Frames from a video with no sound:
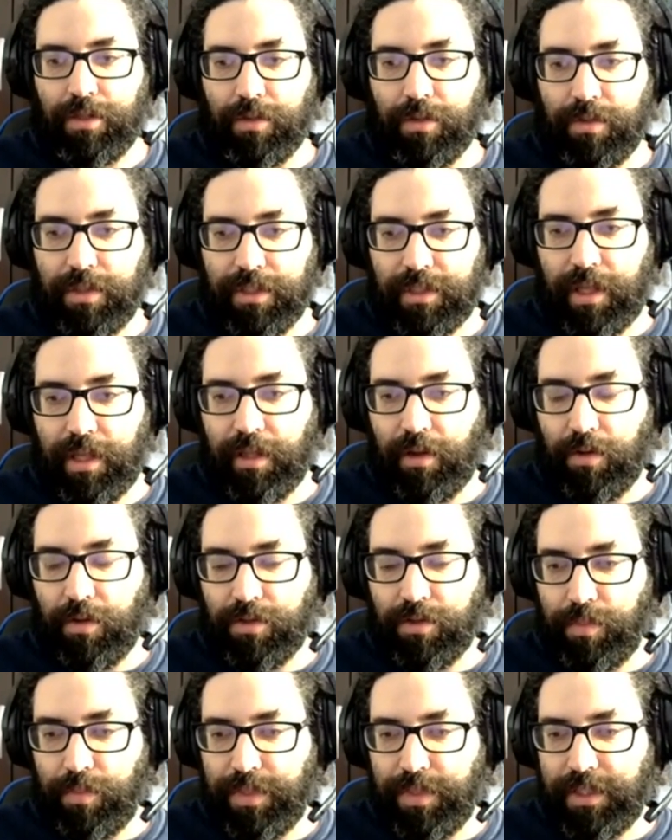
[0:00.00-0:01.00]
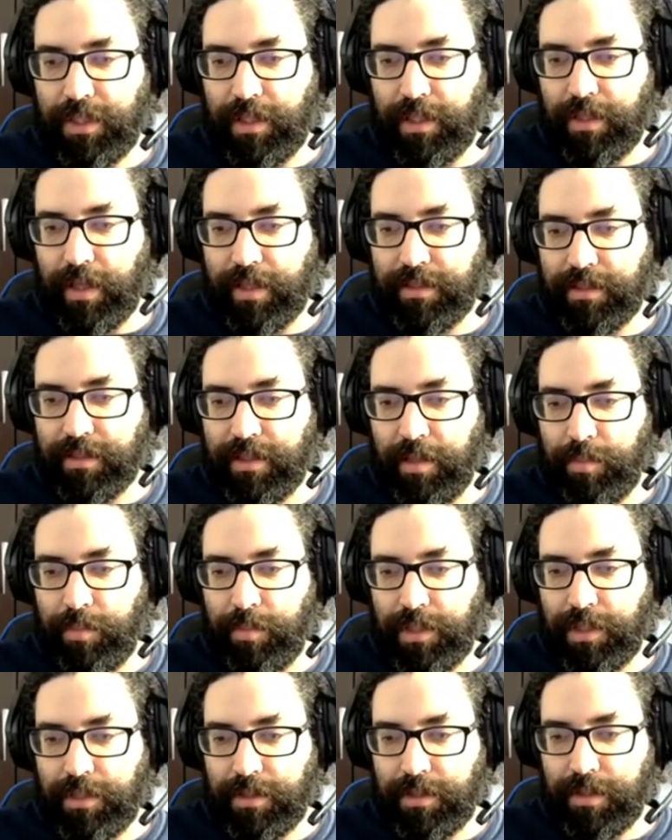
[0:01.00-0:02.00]
So this can also be seen as the
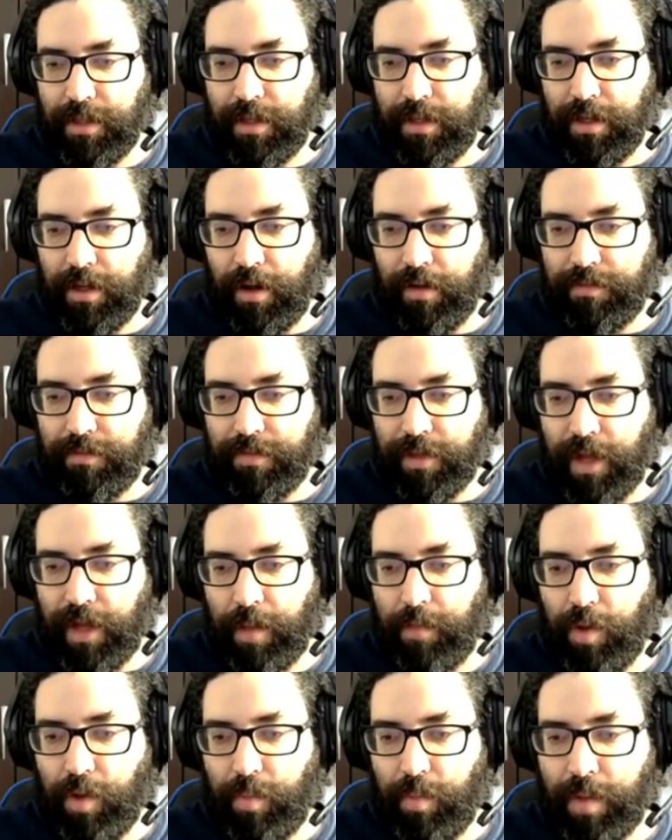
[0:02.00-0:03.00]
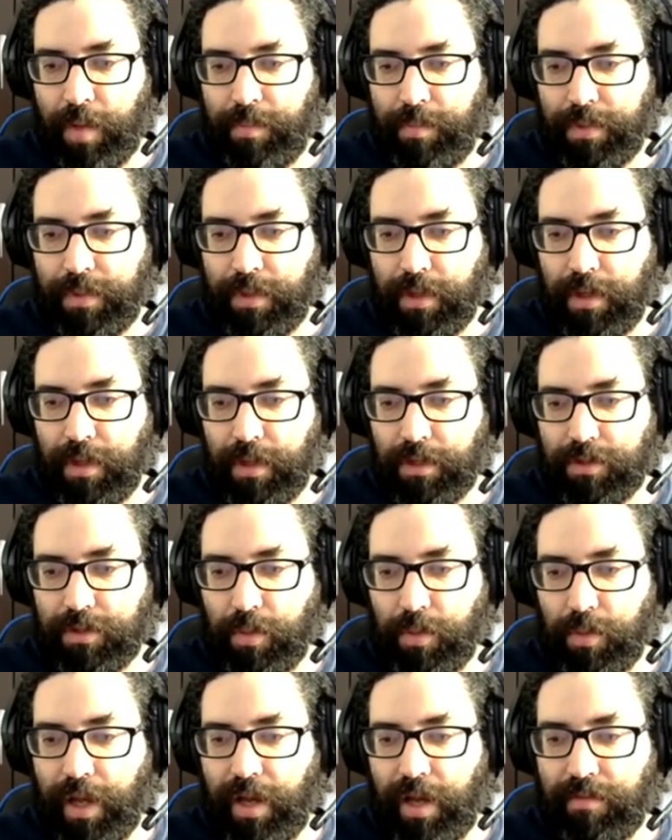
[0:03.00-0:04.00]
image of the Abel map.
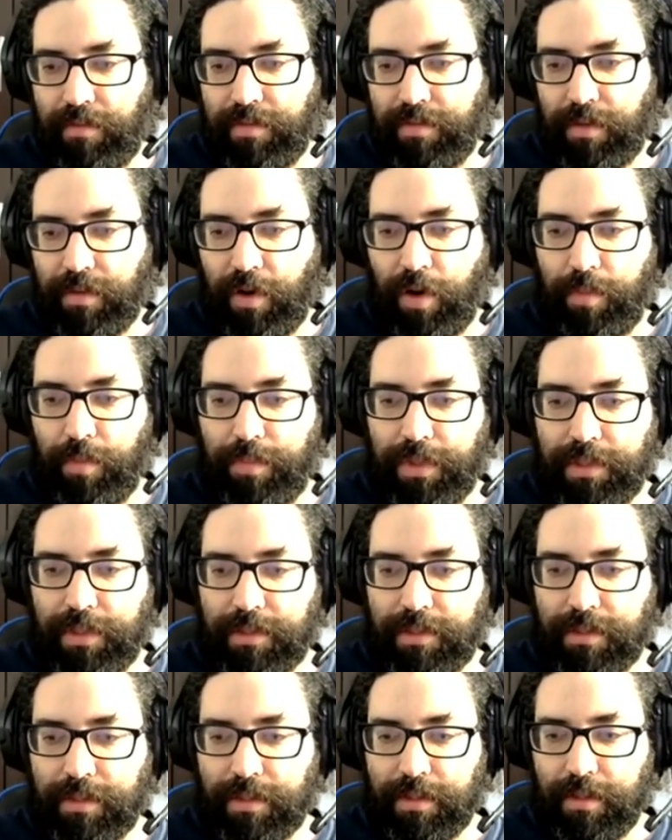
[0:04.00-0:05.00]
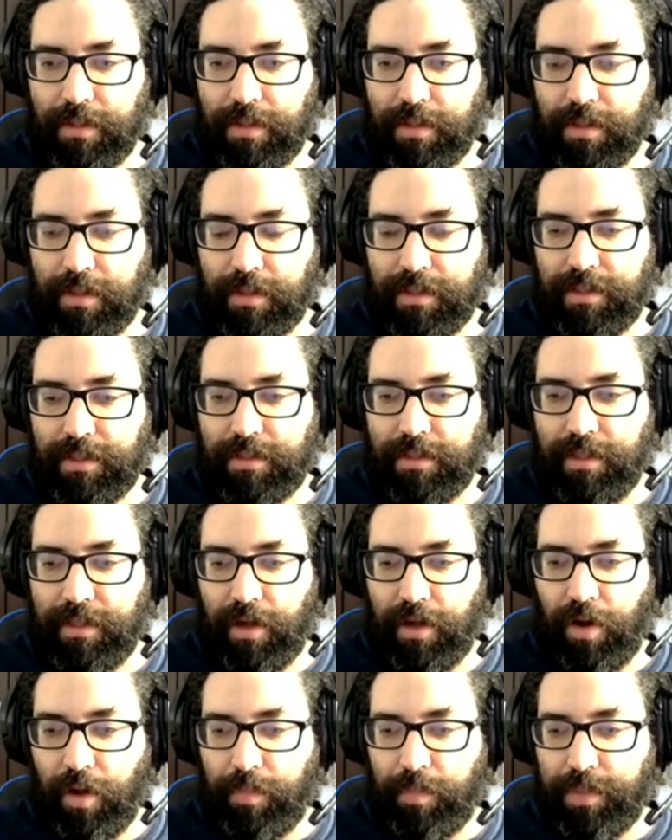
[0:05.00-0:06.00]
So we have copies,
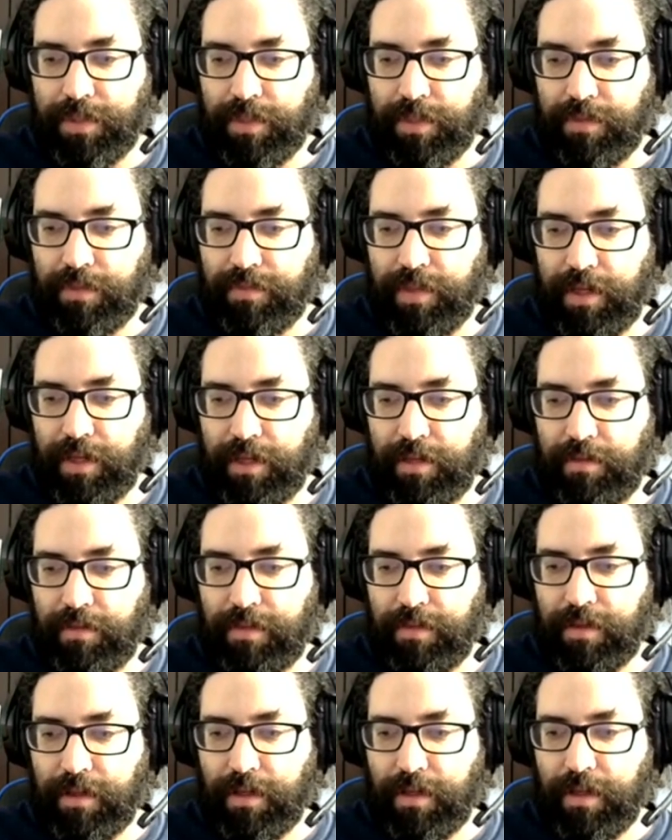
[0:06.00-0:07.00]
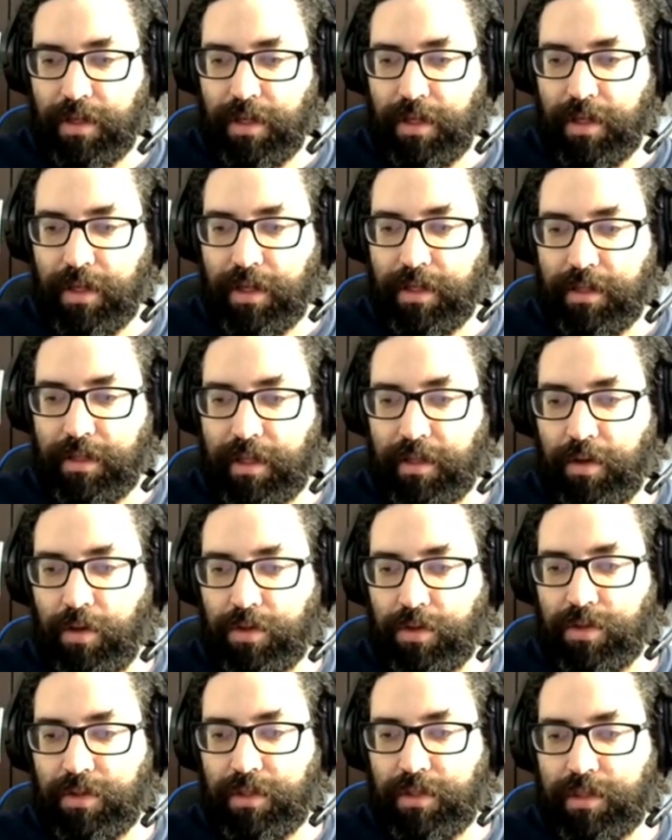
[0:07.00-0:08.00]
the copies of the curve that
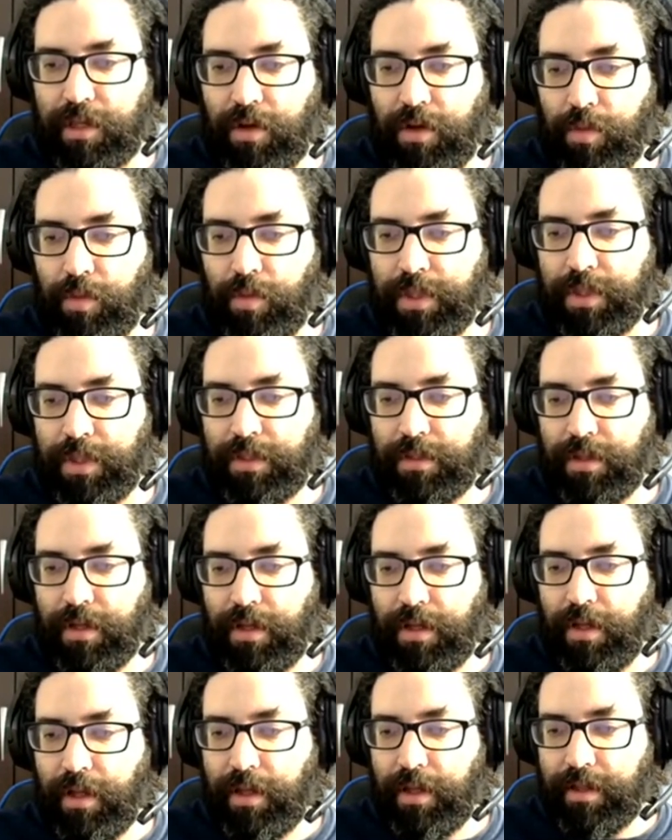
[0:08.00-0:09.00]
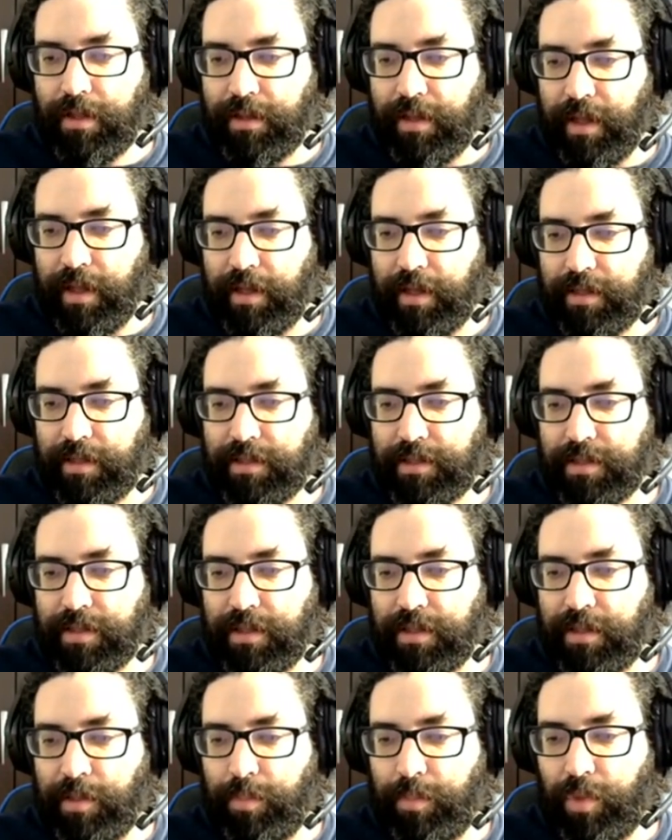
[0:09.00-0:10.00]
goes to the Jacobian that takes
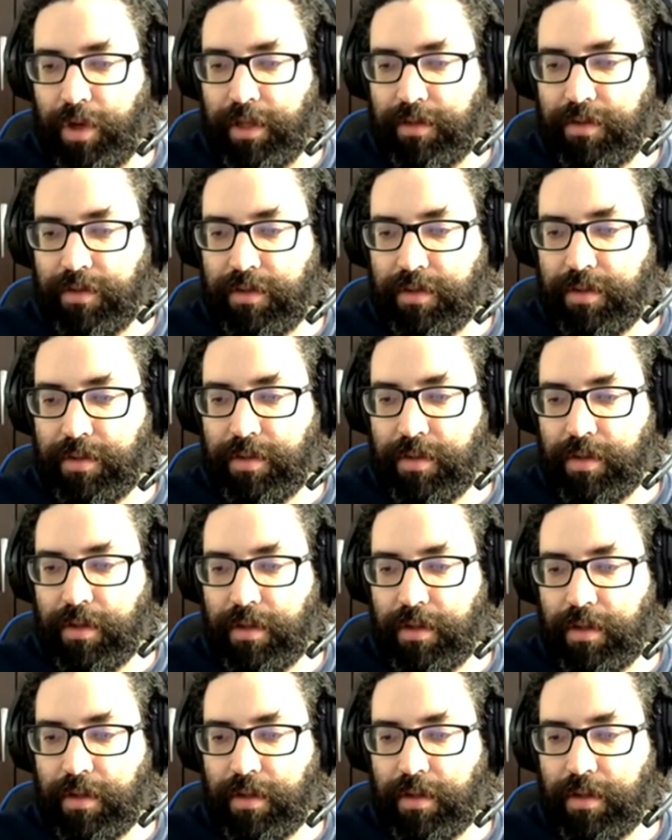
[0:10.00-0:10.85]
the points